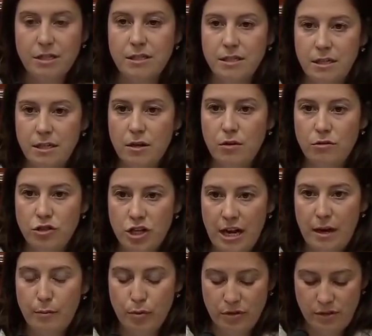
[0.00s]

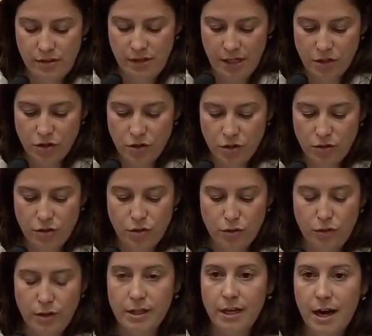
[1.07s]
DOJ procedures
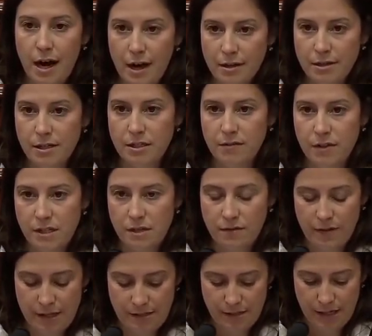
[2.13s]
during the conduct of this
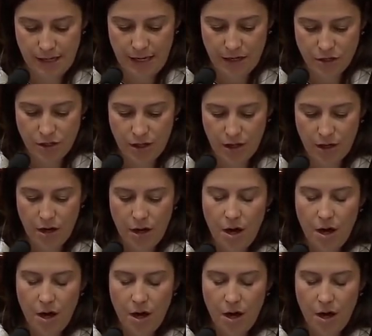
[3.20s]
investigation.